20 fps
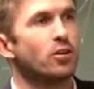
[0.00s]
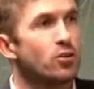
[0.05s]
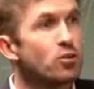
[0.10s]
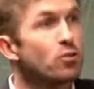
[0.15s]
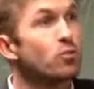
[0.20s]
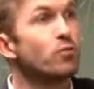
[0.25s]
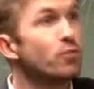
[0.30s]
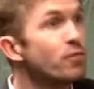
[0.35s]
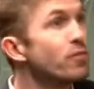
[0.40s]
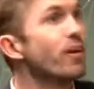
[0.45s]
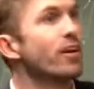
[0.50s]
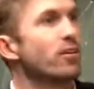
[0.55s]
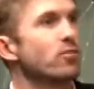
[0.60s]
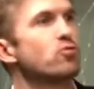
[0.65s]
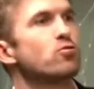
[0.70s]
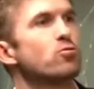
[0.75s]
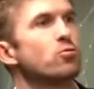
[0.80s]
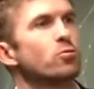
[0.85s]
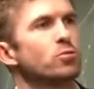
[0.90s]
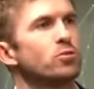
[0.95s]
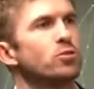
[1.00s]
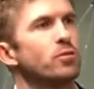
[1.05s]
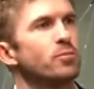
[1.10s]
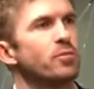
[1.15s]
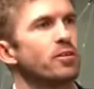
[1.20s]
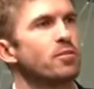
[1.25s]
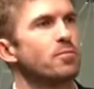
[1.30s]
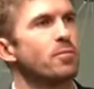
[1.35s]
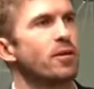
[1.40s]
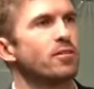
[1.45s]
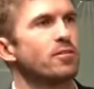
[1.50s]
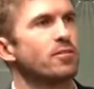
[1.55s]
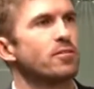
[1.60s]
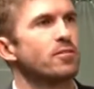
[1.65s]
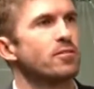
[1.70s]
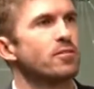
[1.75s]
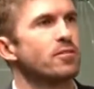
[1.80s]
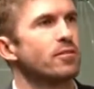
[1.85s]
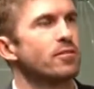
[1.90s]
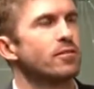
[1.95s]
to fund short-term
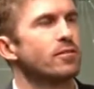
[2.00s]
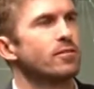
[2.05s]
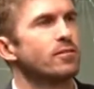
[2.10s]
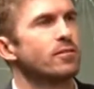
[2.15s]
expenses?